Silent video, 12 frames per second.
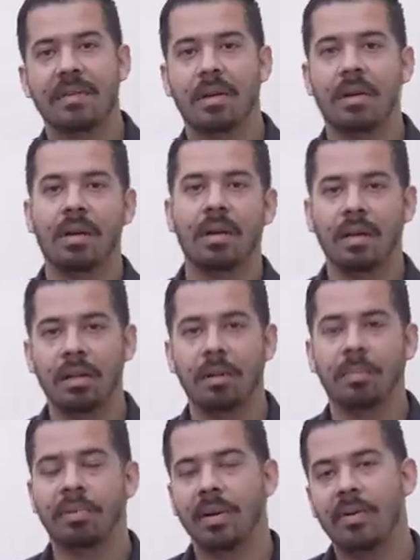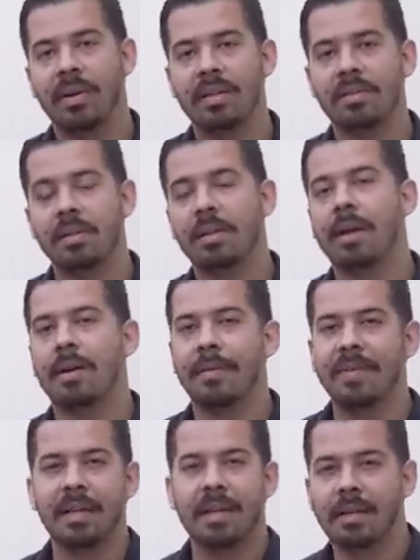the car a little pre-rinse to knock
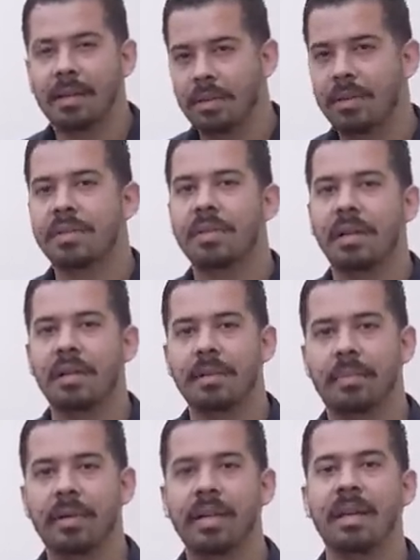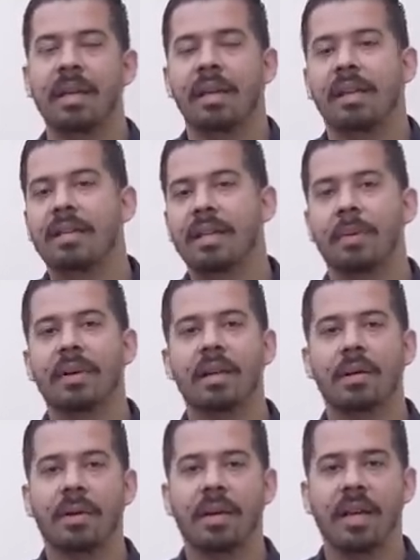off any kind of loose dirt and debris. And then we're
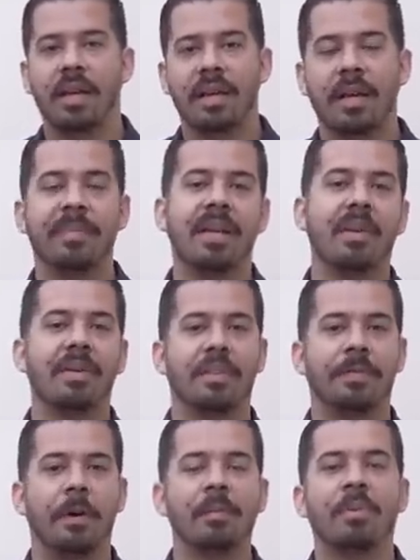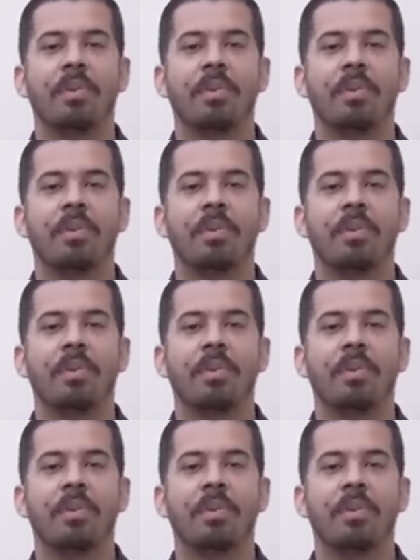gonna go ahead and begin with the foaming